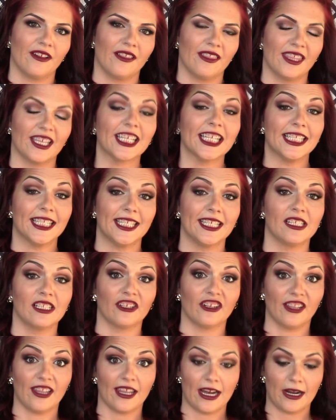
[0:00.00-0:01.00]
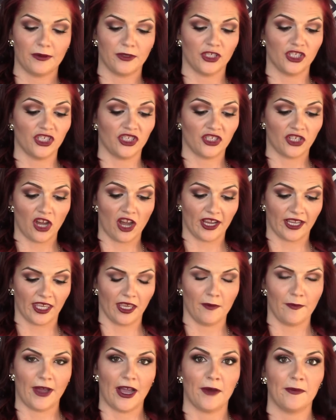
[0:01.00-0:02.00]
concealer that I was just
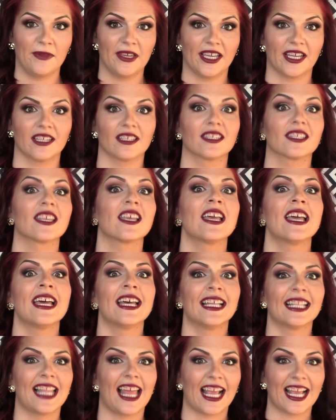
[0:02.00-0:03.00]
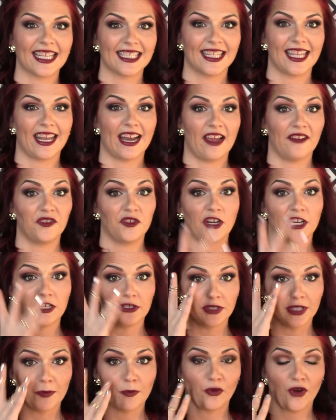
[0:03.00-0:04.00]
talking about, because like I said, after I
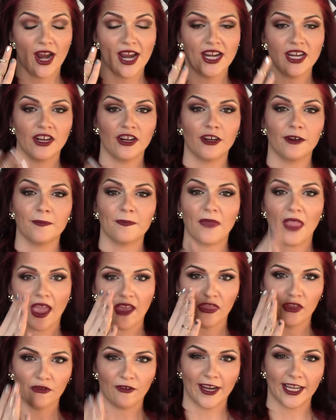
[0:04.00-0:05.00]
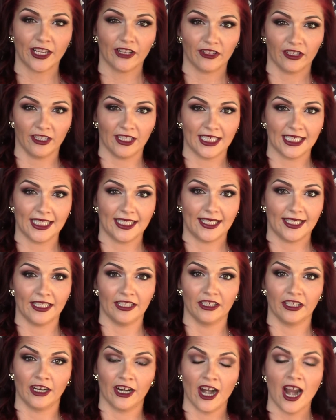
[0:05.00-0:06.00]
use the brightener and the regular
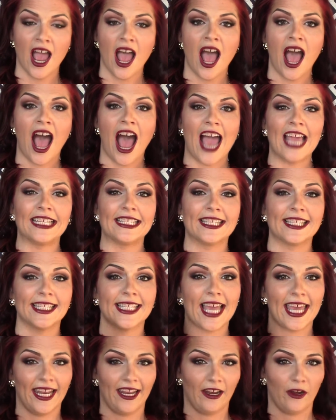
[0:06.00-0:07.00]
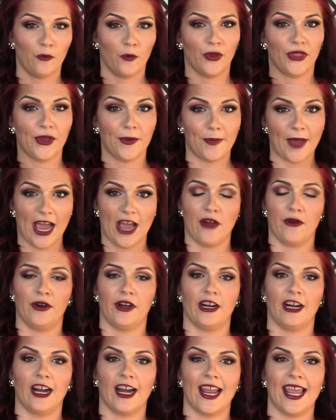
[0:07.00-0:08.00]
concealer, I set it with a
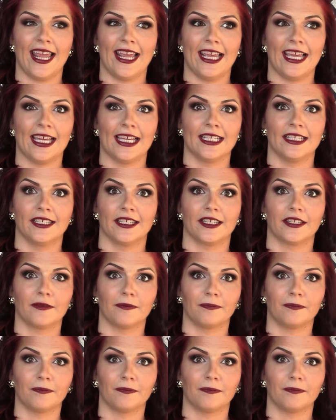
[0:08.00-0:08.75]
powder. And